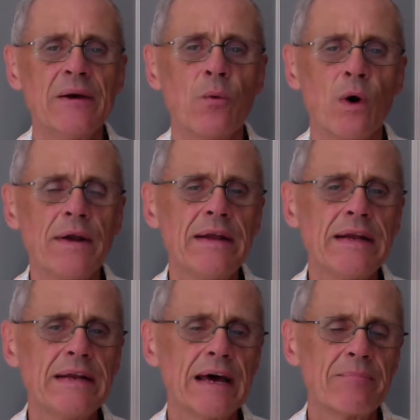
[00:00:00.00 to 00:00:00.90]
One
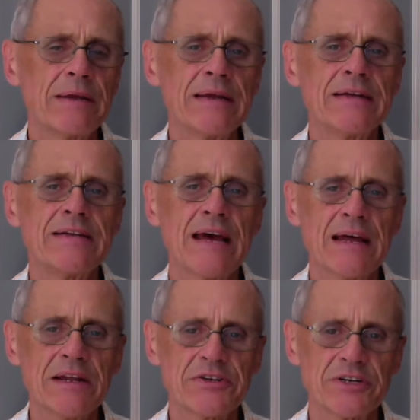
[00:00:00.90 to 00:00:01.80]
need not be
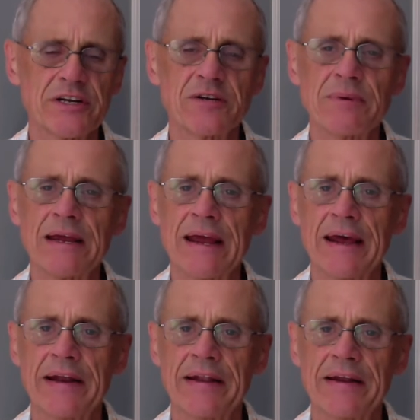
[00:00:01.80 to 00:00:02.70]
intelligent to be
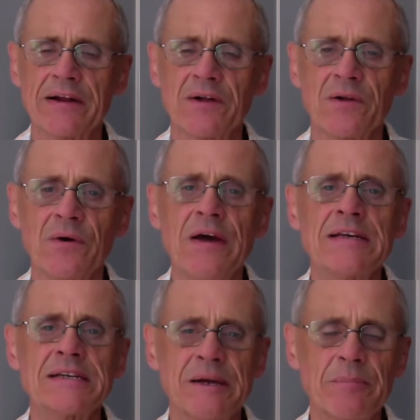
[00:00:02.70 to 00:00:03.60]
analytical,
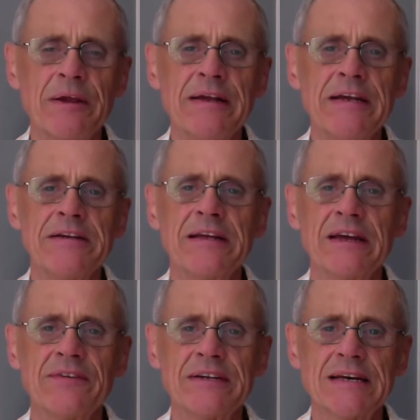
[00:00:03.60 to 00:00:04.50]
simply need to
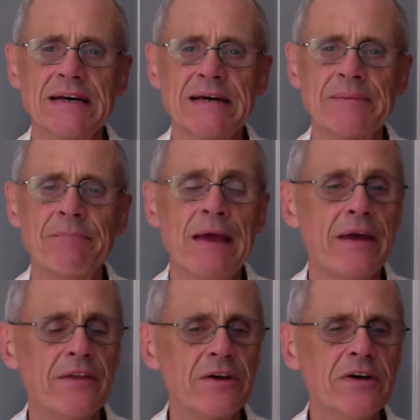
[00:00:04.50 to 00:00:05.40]
give it time.
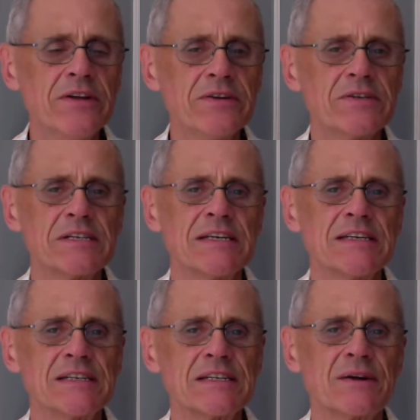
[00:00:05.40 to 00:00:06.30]
And the good news
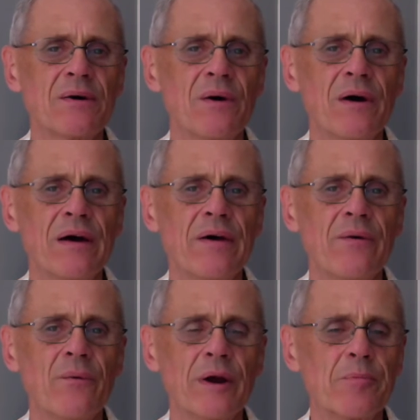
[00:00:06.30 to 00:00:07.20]
is,
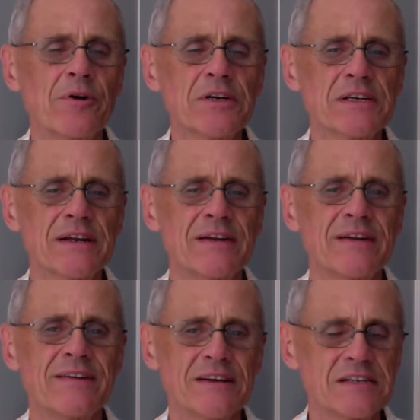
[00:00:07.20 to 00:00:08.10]
when a person
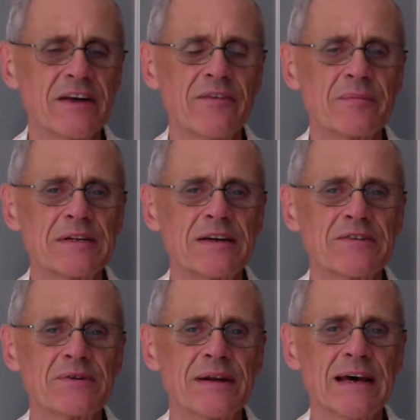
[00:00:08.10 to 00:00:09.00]
does give themselves
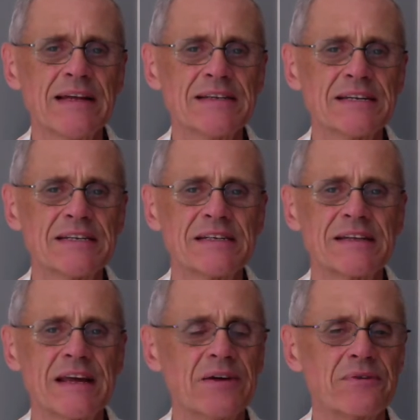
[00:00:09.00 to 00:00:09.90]
to analysis,
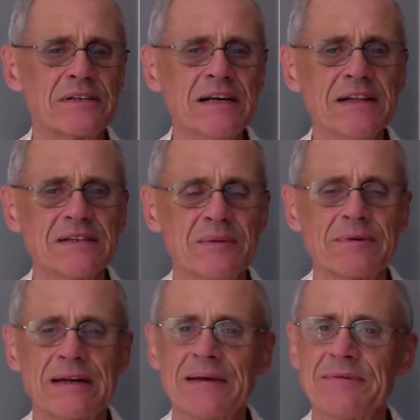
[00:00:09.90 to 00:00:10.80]
the end result
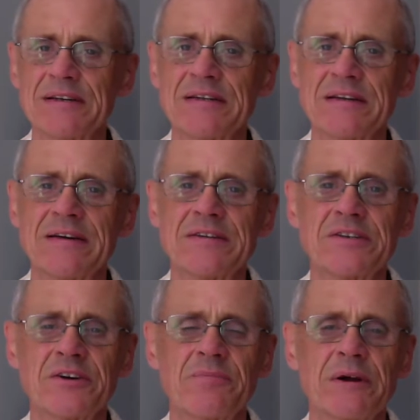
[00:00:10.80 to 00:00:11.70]
sometimes is a
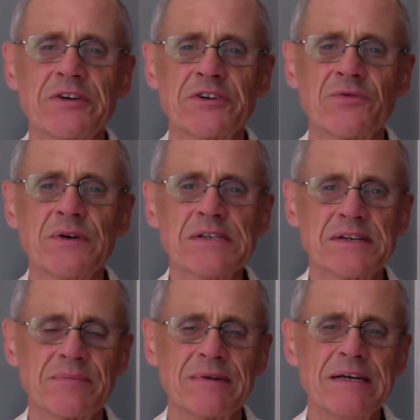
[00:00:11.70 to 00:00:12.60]
certain measure of wisdom.